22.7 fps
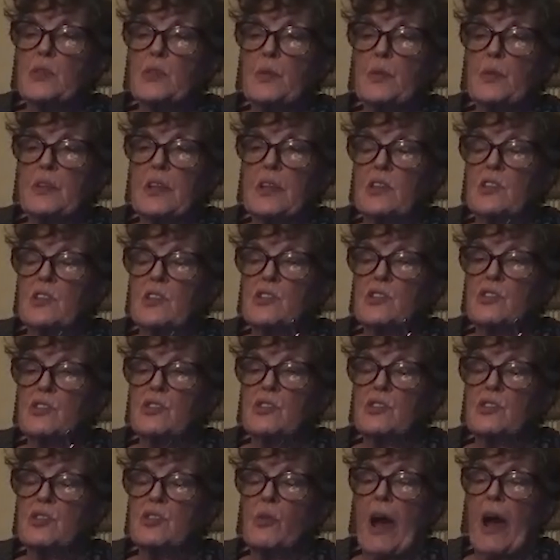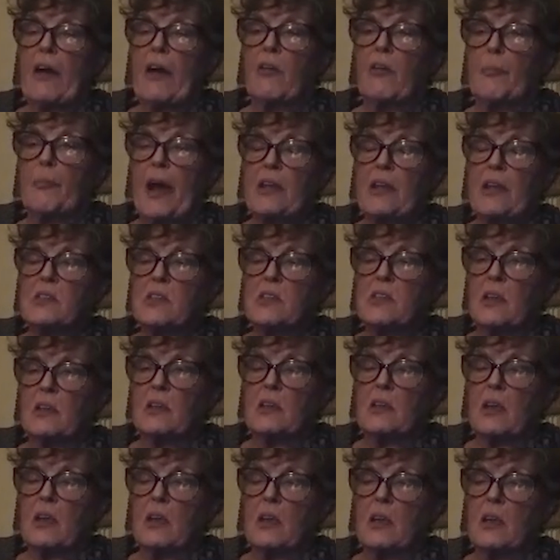with like two acrobats
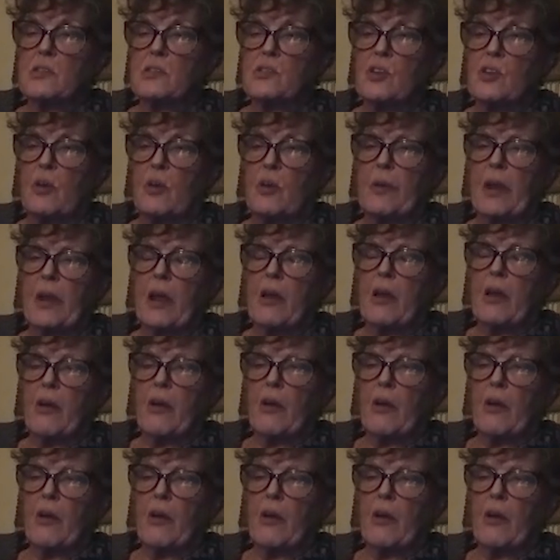and an exterminator.